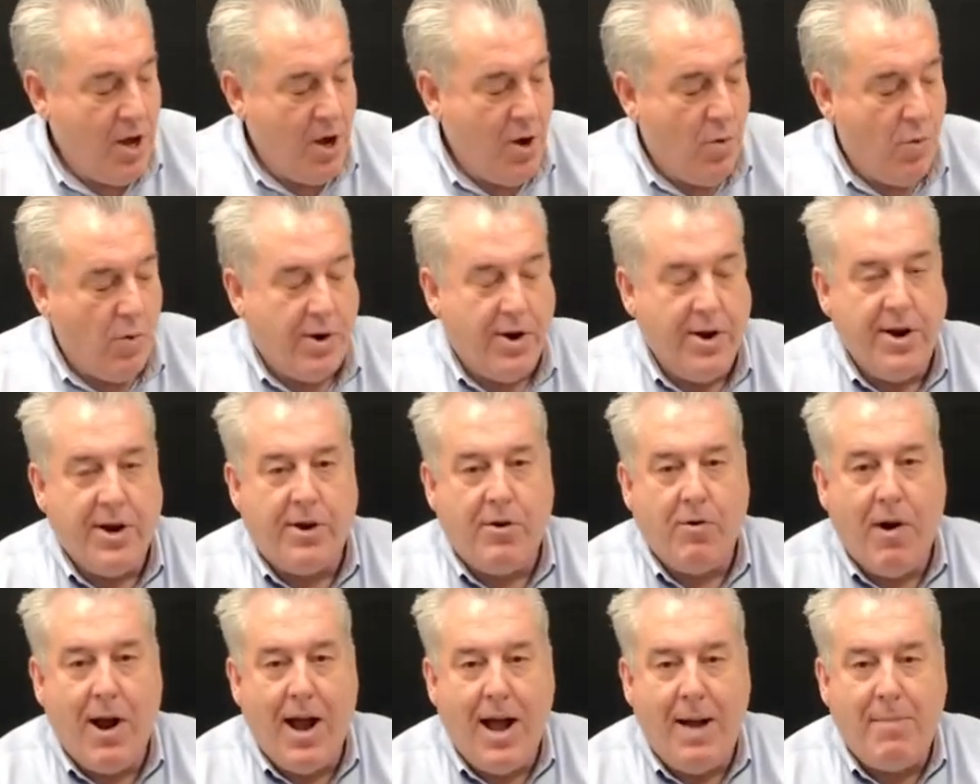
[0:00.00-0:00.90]
We're going to
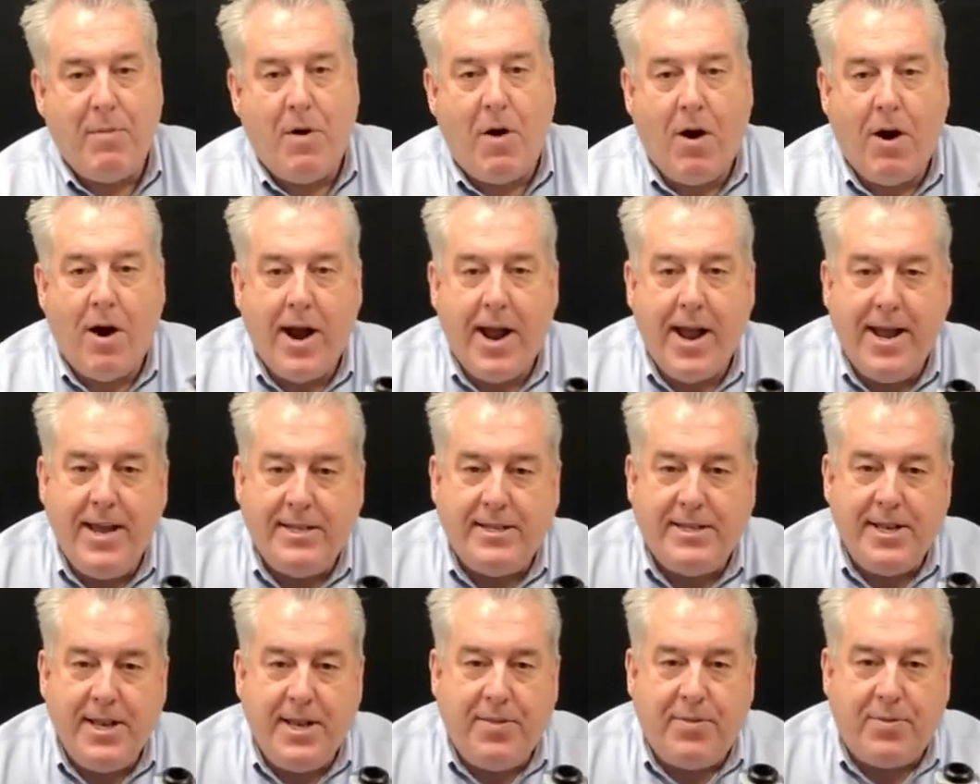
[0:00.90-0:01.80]
grab our
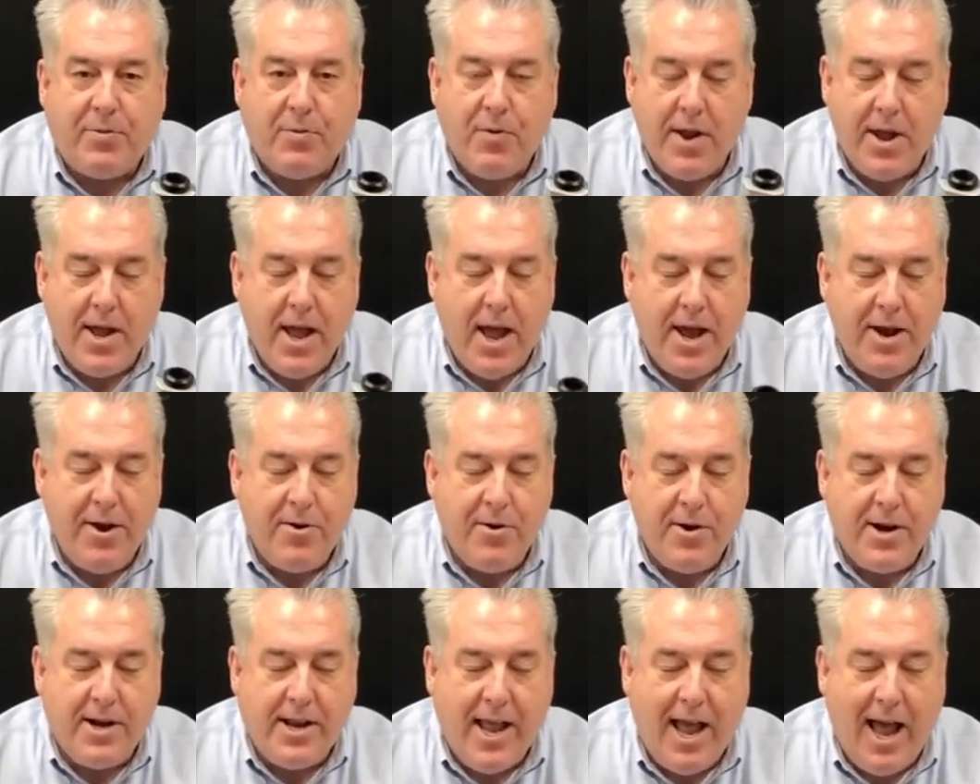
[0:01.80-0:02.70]

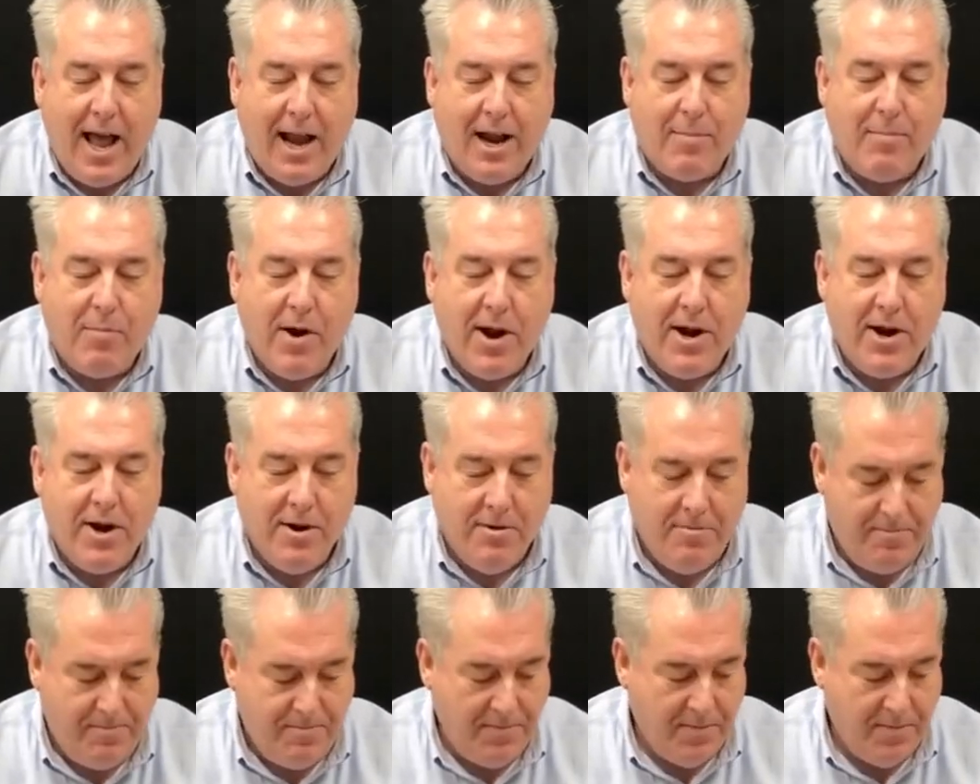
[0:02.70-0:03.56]
AC300 calibrator,